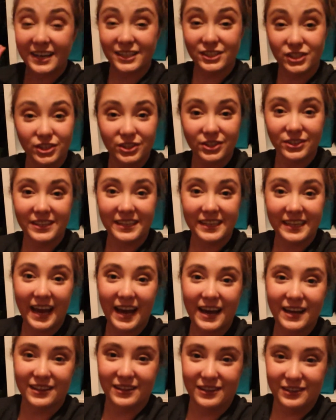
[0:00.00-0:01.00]
I certainly
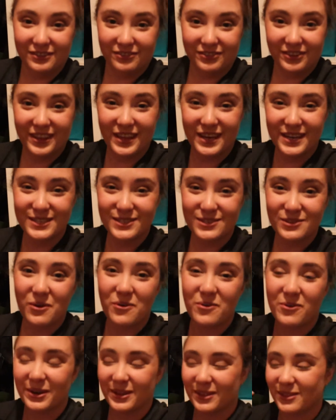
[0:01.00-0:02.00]
can't look for this
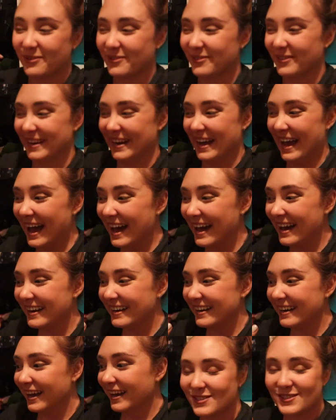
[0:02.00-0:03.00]
with the one
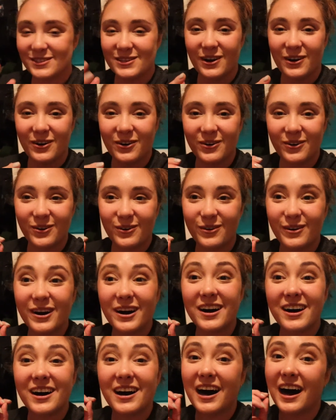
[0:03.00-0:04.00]
hand, so
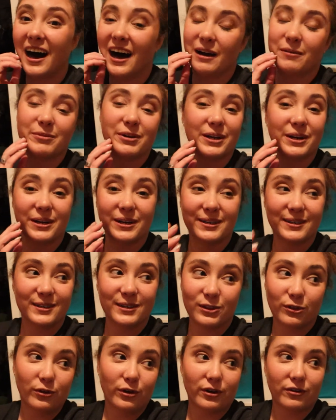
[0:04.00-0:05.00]
I'm gonna
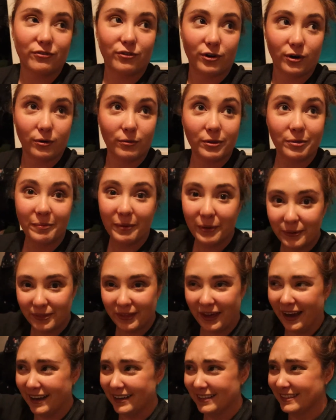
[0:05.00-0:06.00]
look for it with both
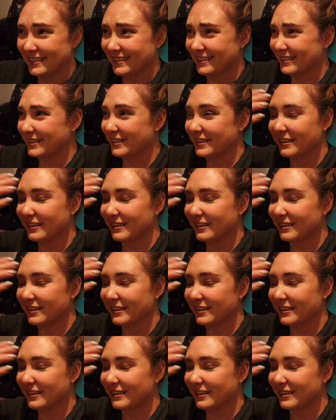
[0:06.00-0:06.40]
hands.